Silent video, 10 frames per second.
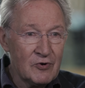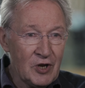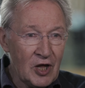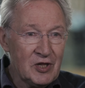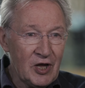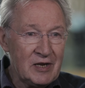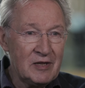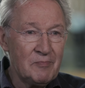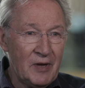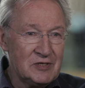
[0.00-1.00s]
were not
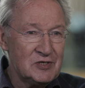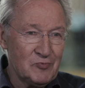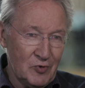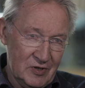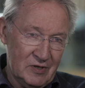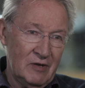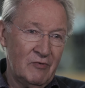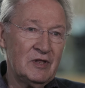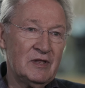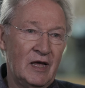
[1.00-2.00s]
done in patients
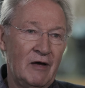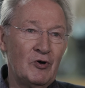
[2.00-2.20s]
with